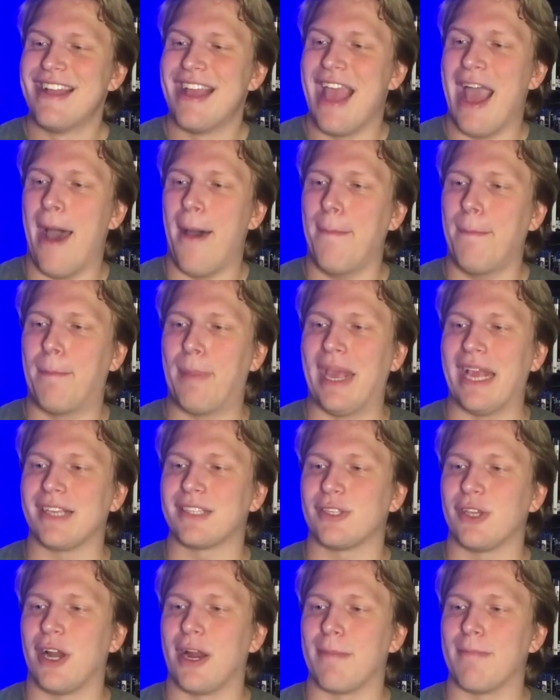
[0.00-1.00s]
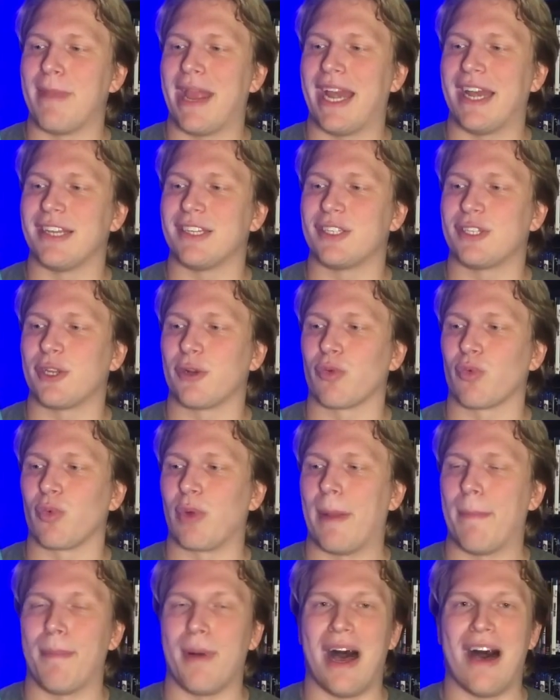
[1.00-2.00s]
How Pixar managed to
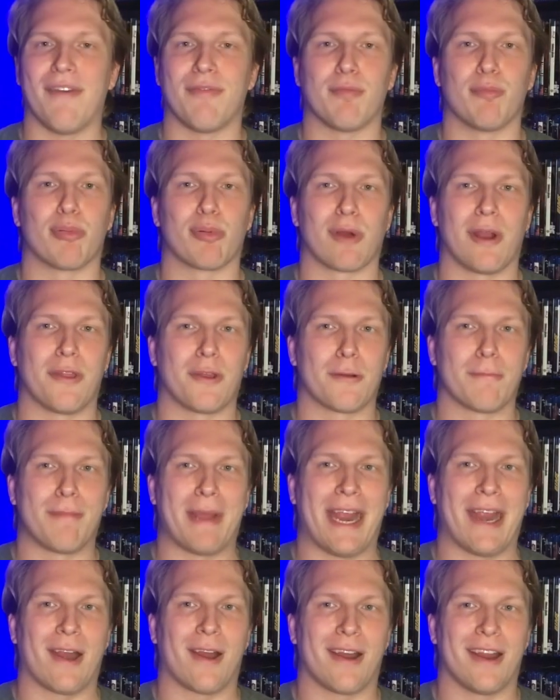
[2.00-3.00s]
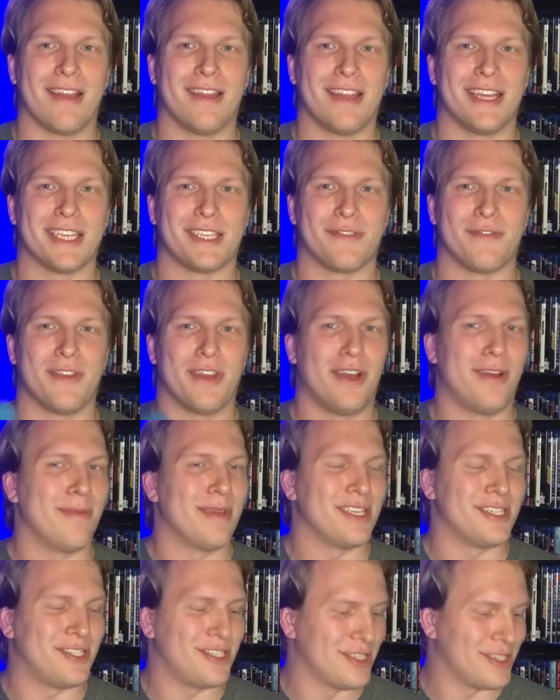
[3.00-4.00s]
rip off Brother Bear in this film
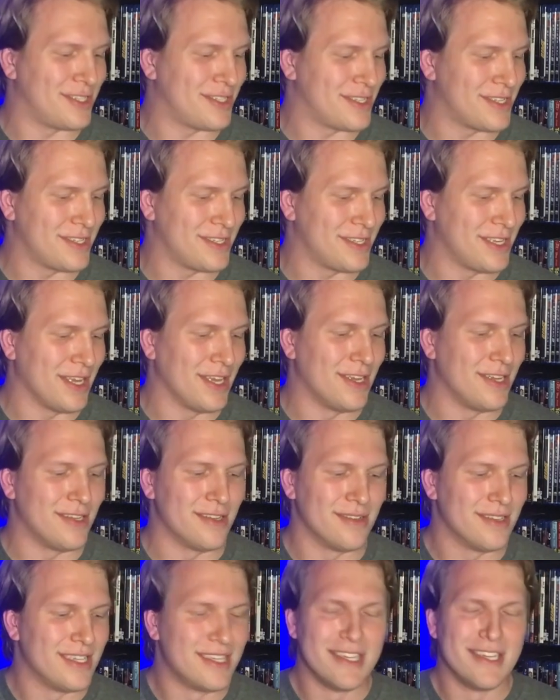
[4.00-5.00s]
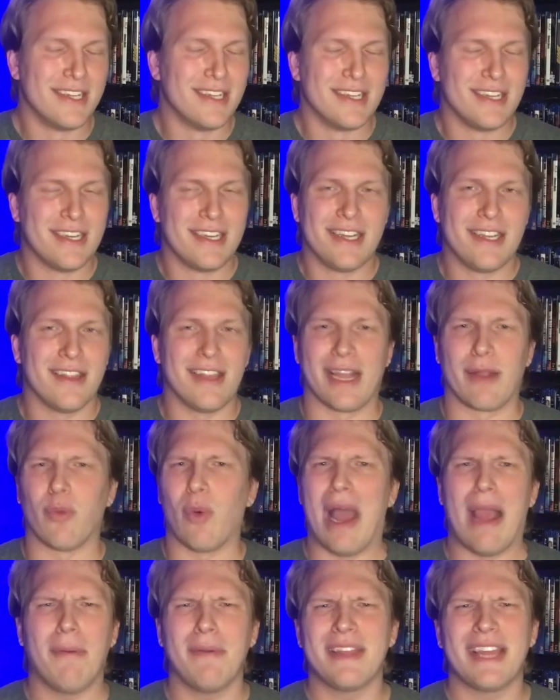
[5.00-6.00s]
is just still... like,
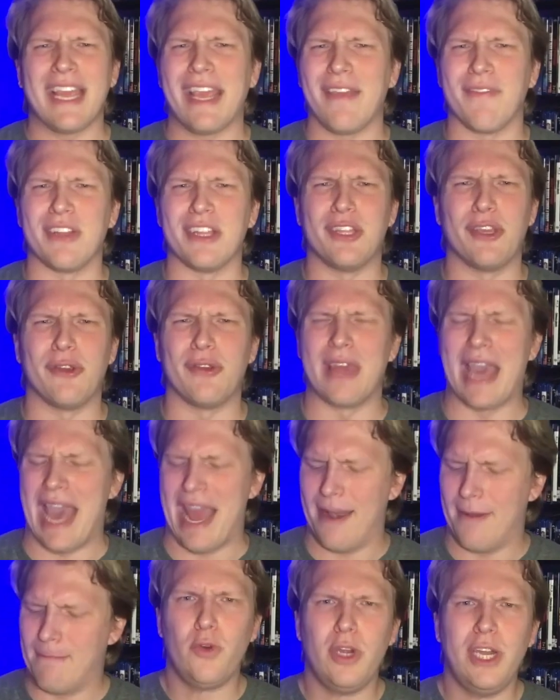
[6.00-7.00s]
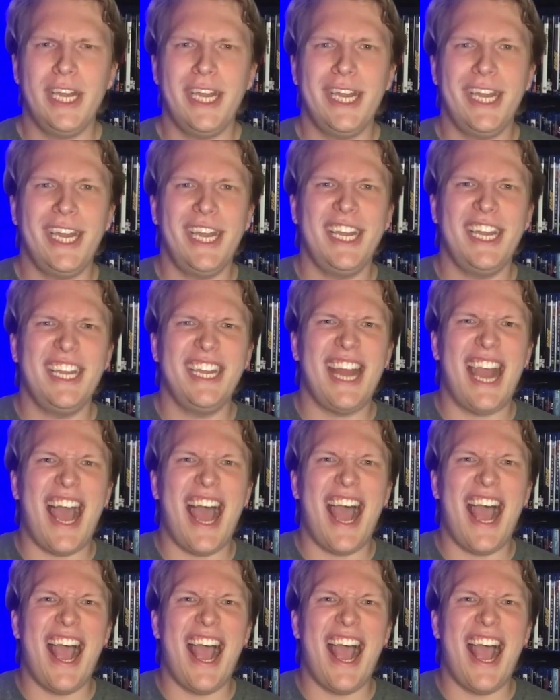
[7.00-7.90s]
why would they even do that? Freedom!